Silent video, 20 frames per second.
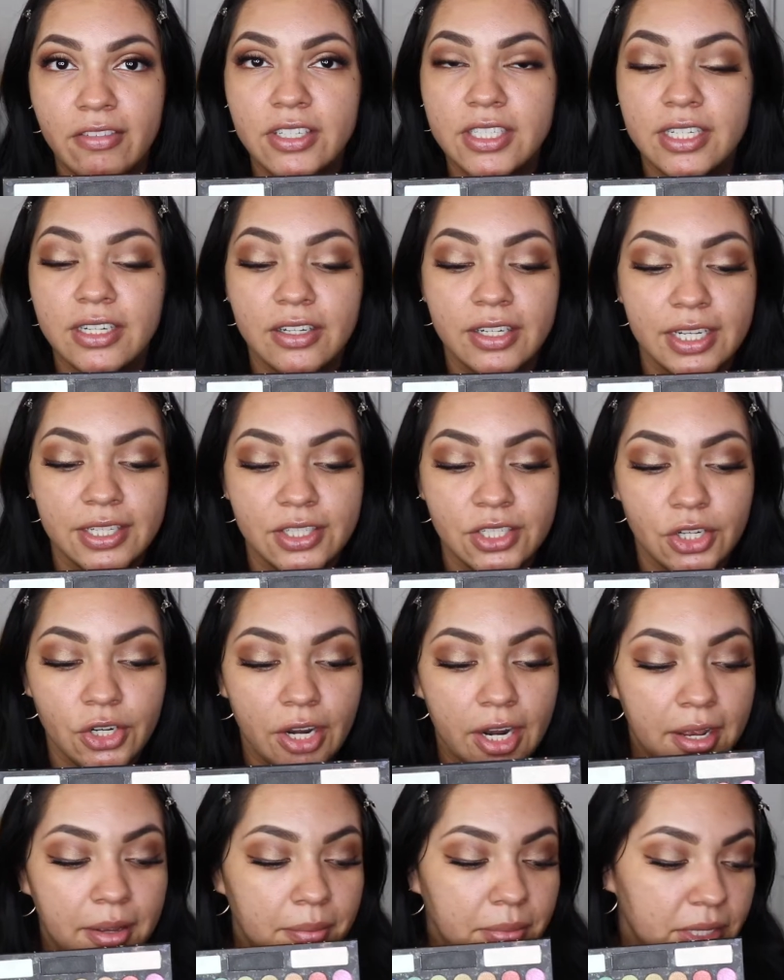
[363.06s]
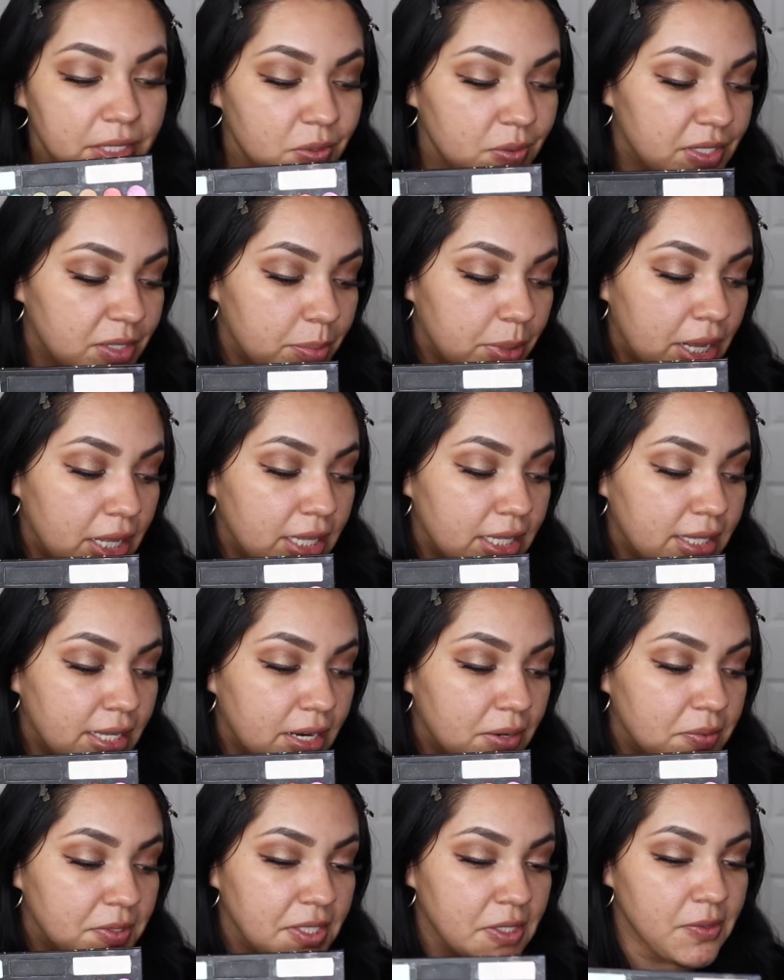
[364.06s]
ever did on Instagram, this was the palette
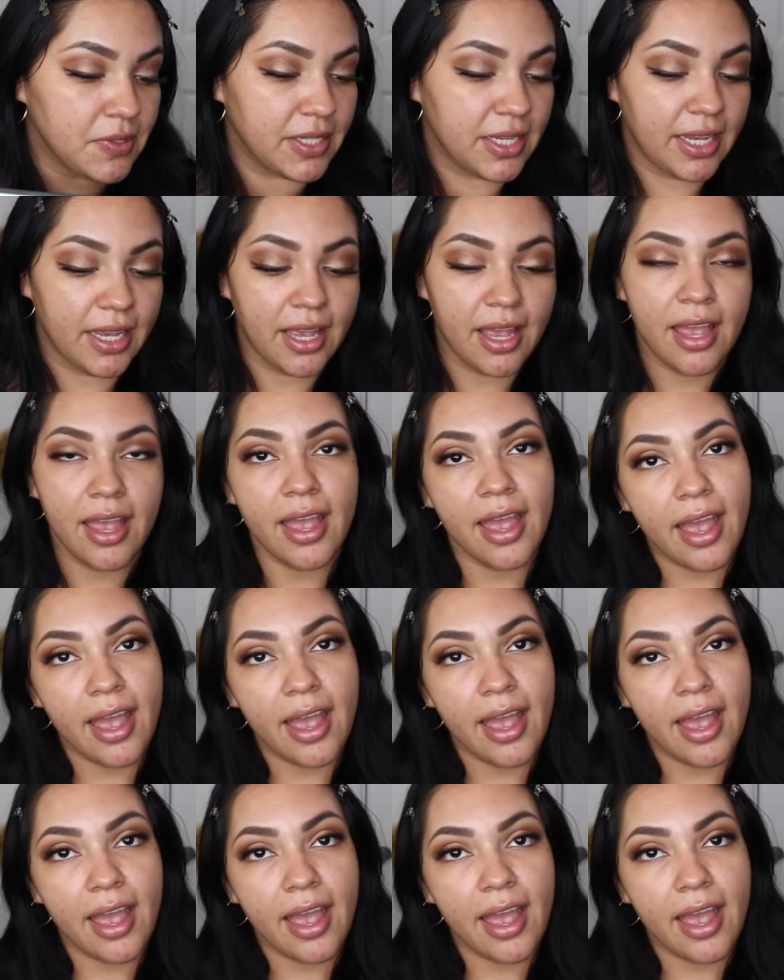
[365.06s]
that I was using.